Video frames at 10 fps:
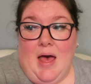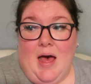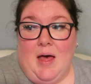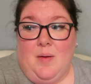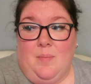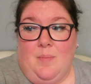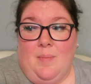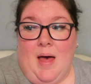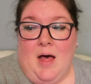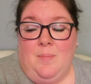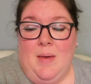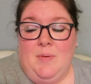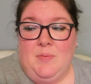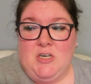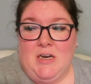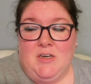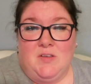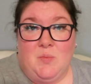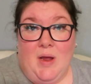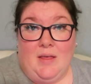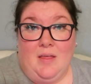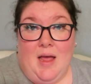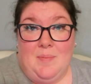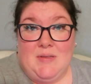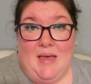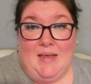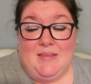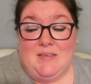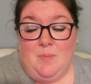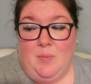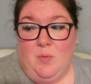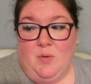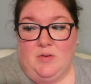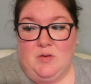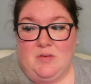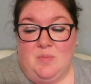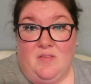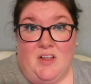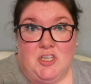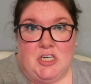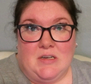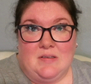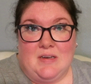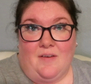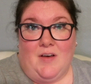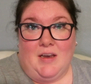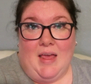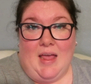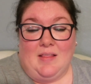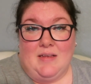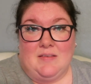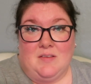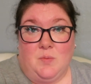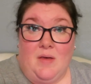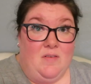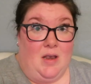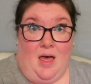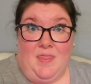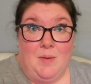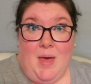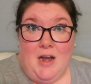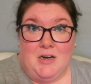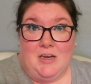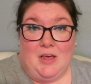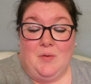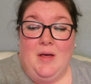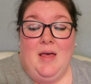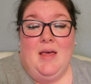I'll maybe try to do some regular updates. Maybe we'll do some adventurous stuff on Kaylee since we have nothing better to do.